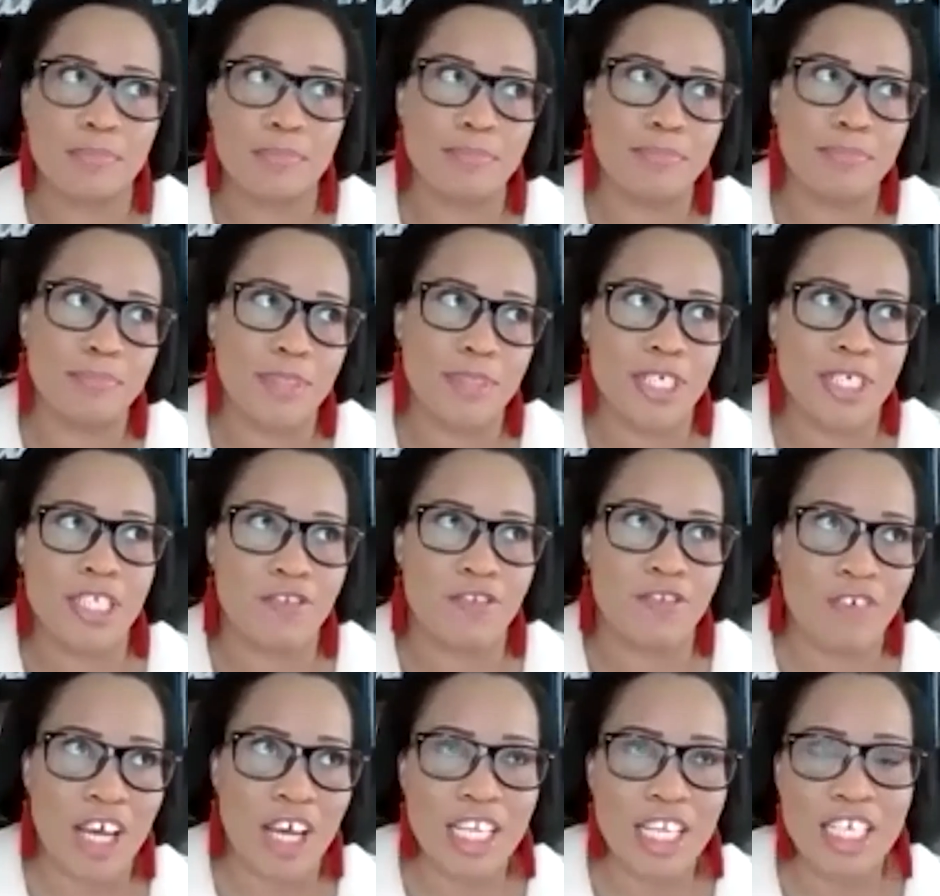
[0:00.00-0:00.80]

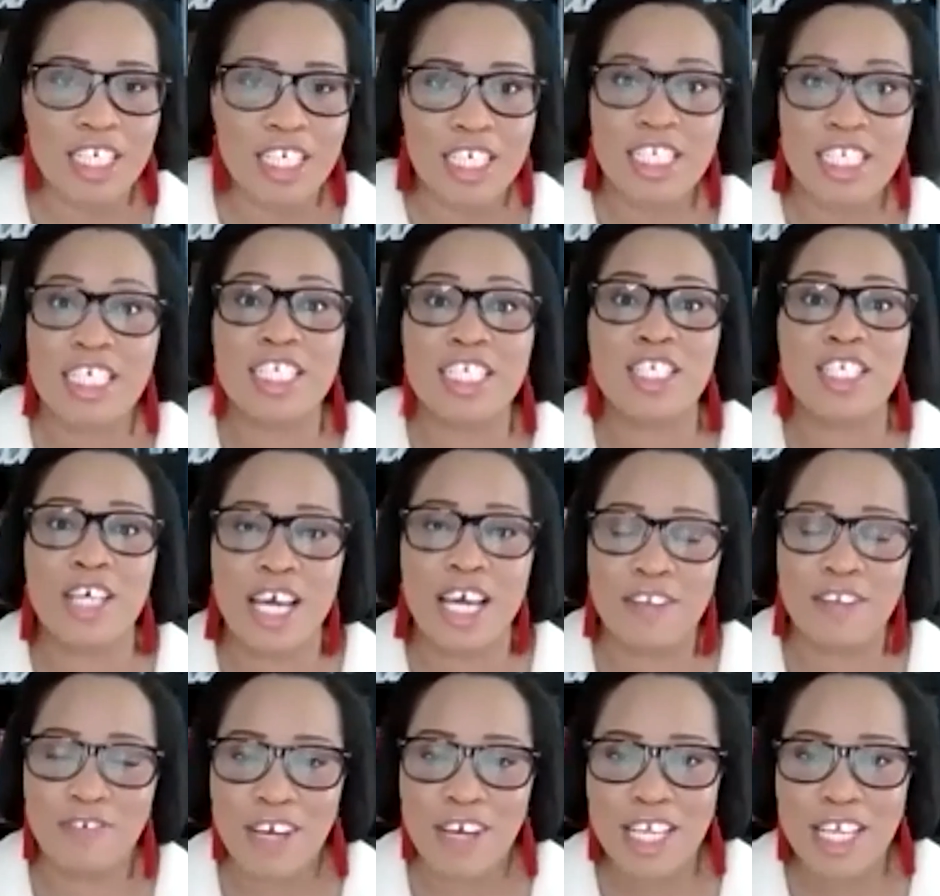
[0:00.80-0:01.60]
disadvantages
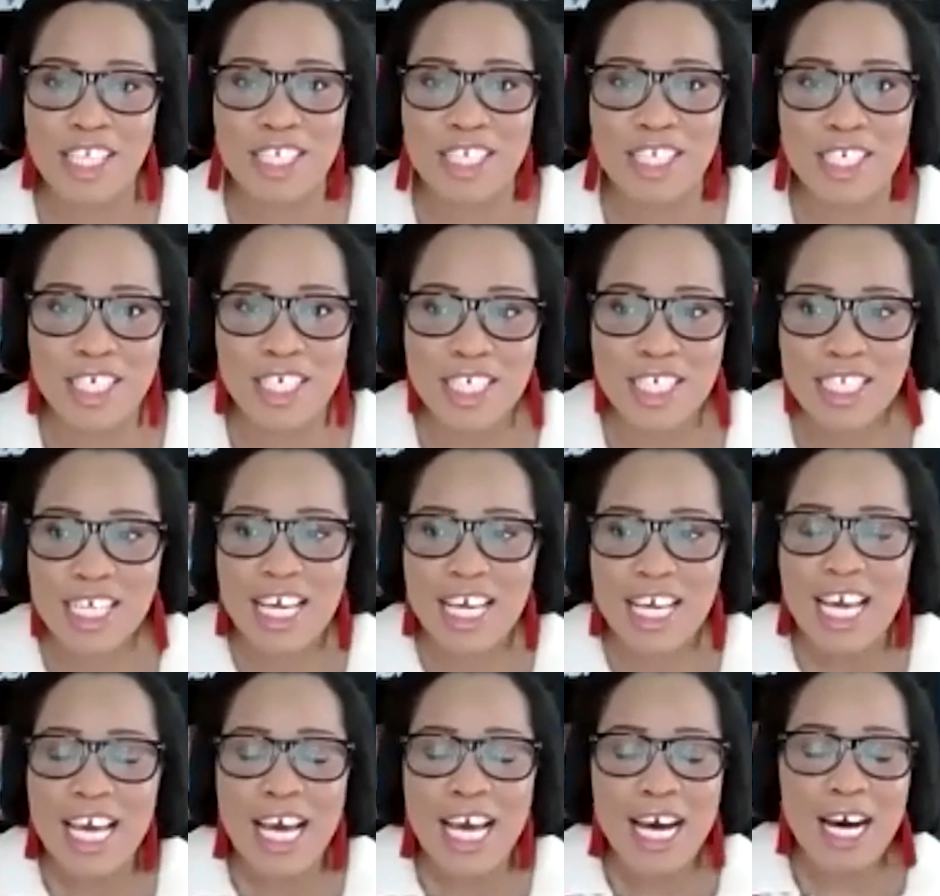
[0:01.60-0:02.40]
into advantages.
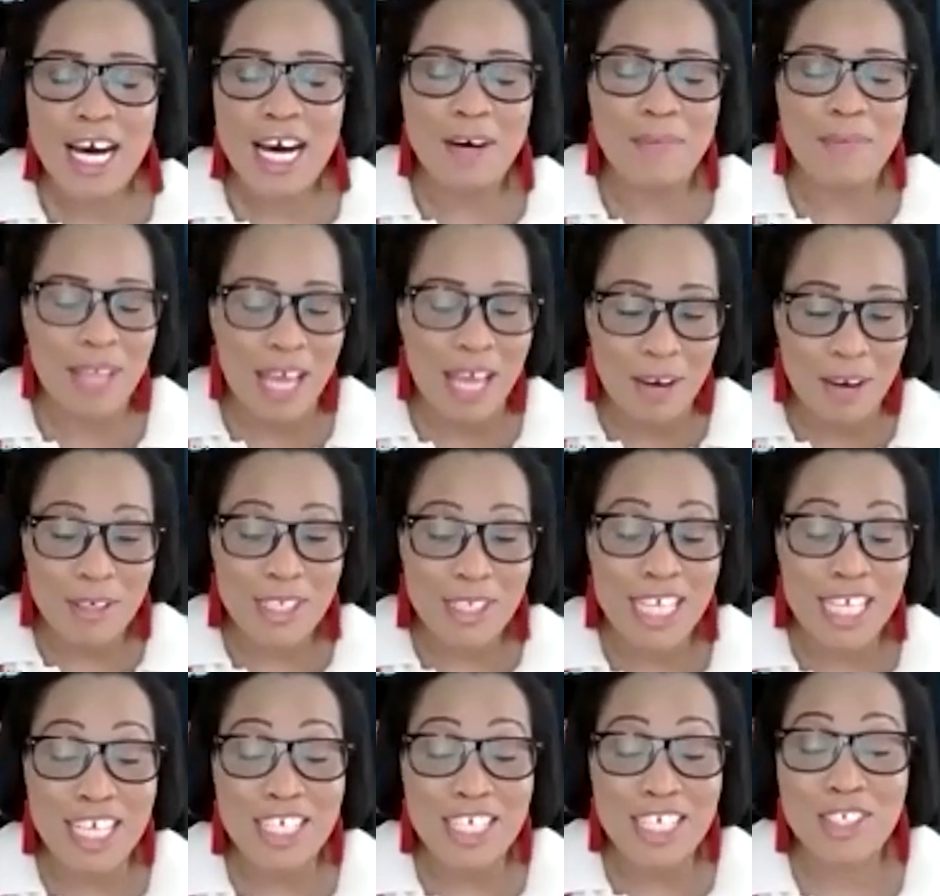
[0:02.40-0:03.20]
That
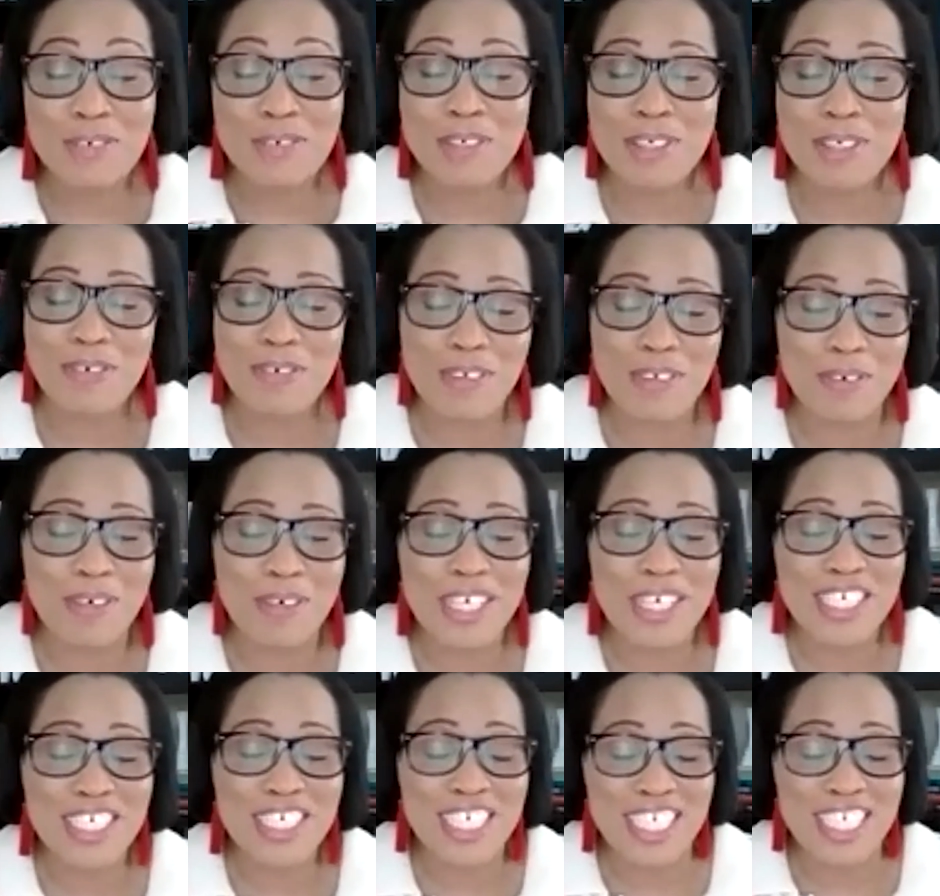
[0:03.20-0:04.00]
was actually one of the
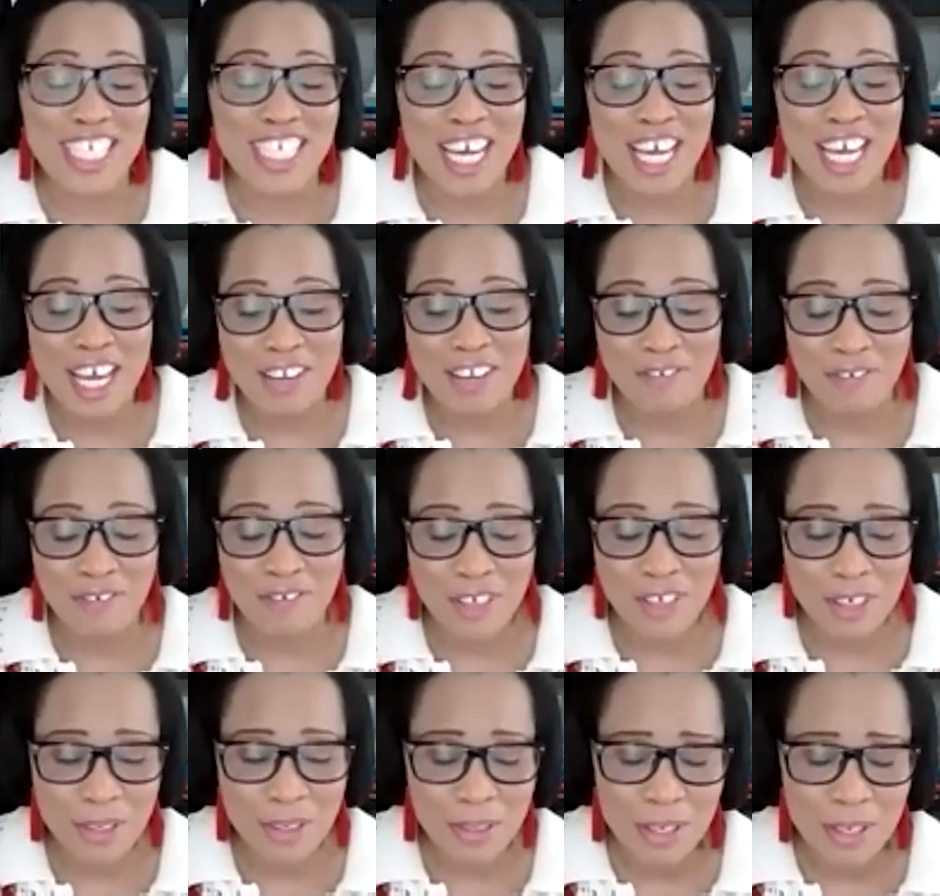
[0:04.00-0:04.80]
questions I had
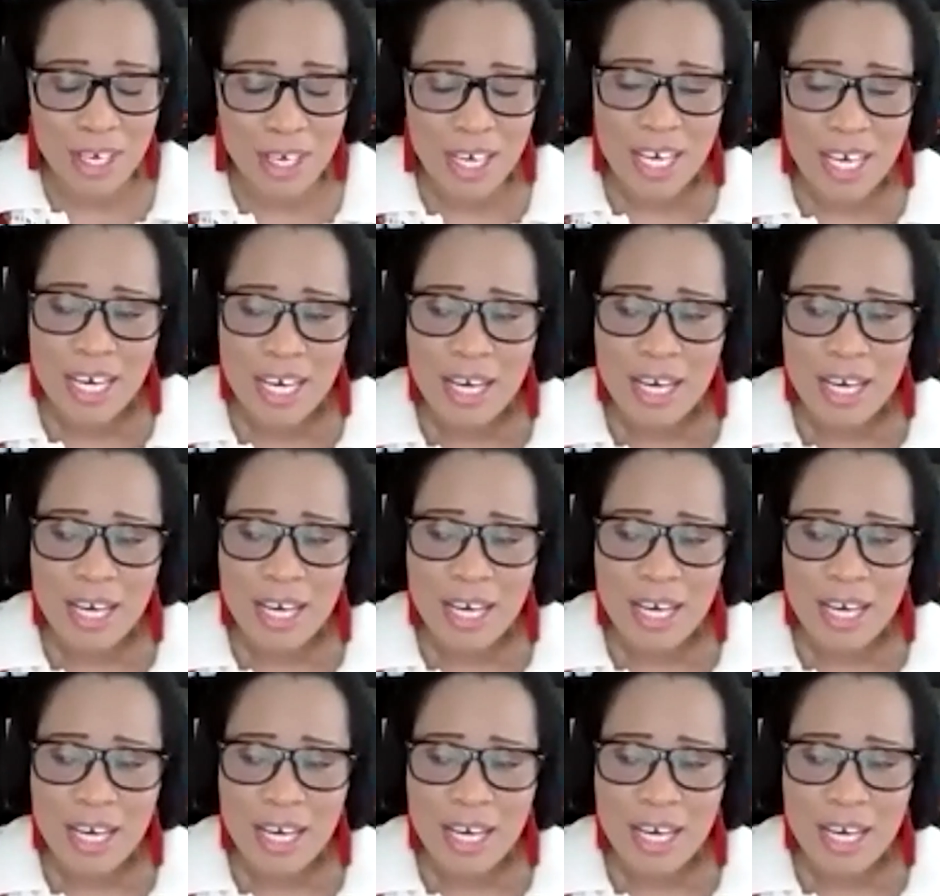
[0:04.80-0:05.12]
for you.